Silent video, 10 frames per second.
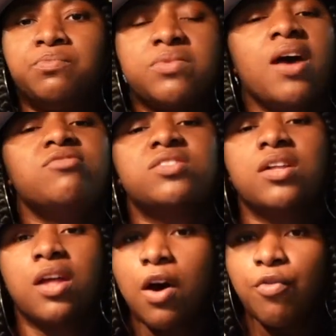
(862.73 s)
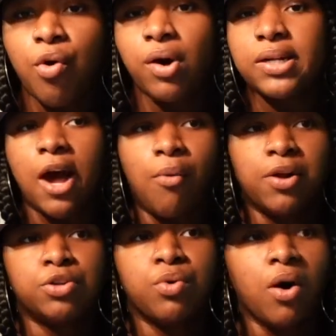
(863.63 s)
I used to love going out
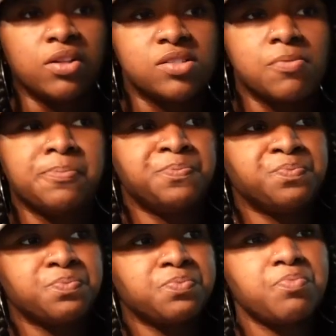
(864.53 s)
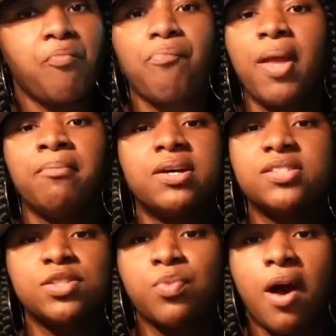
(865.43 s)
in New Orleans because
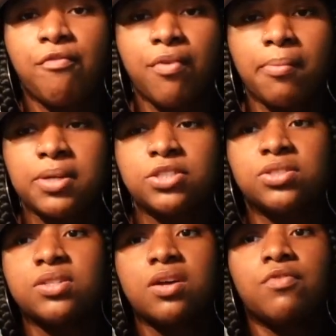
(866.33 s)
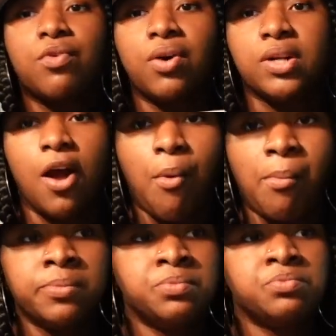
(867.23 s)
this is where I'm from. I used to love going out,
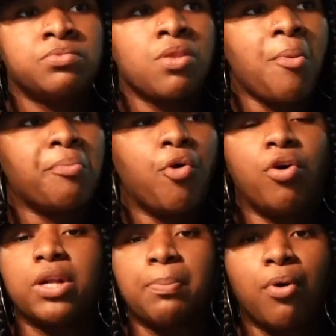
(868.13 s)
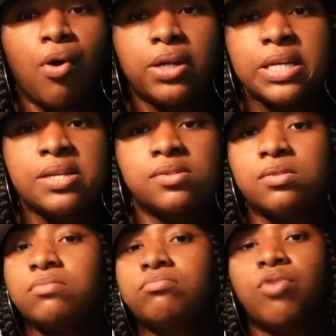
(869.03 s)
going to parties,
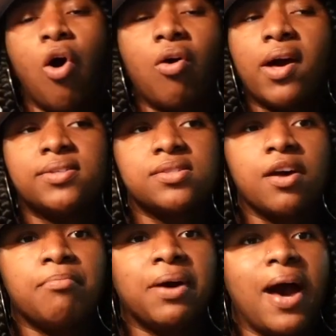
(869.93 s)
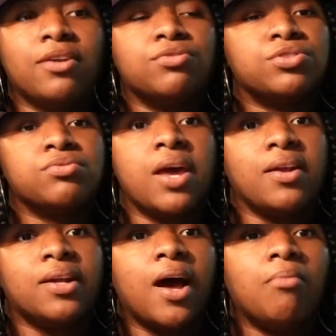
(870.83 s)
all kinds of stuff, but I don't do
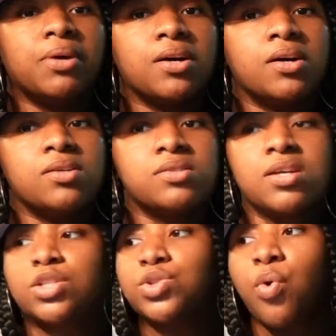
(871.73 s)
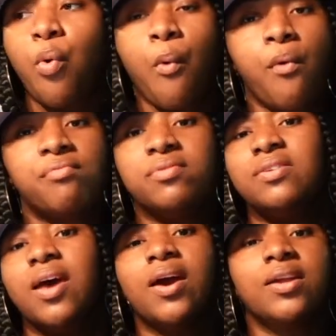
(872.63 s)
that now because it's so
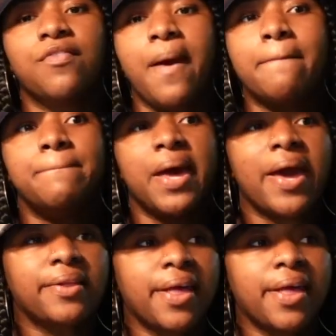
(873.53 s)
negative and bad.